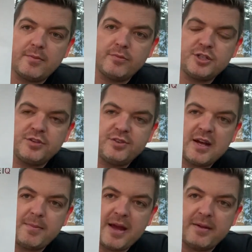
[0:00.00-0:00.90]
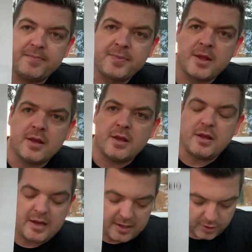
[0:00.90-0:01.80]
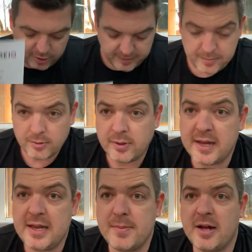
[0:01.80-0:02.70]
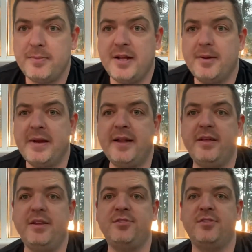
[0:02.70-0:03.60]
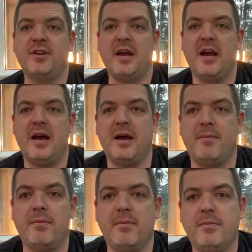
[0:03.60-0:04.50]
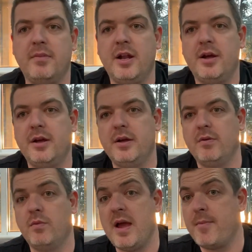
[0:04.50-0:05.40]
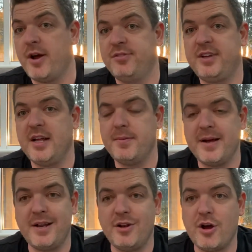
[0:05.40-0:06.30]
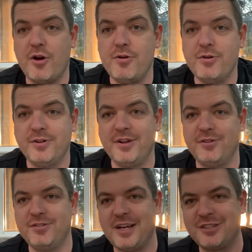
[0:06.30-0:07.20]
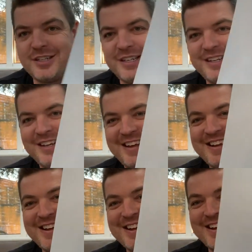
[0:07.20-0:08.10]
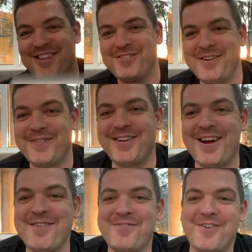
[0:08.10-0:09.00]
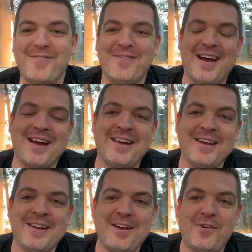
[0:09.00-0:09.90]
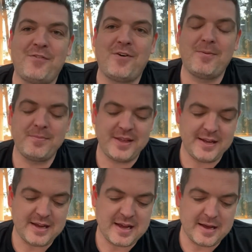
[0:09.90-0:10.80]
which has come out. A lot of people emailed me in about this. You know, am I scared about it? No. There is actually the reply from the